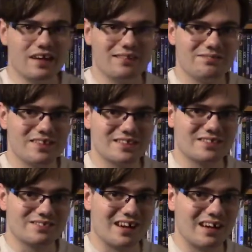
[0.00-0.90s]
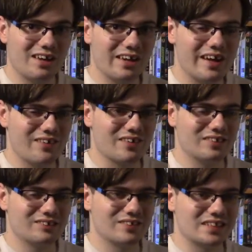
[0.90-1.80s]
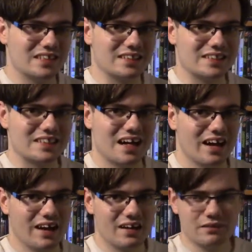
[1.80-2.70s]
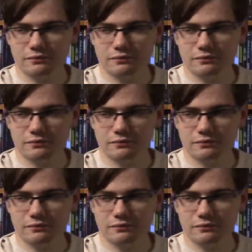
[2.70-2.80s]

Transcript: if this Ronnie character is inside.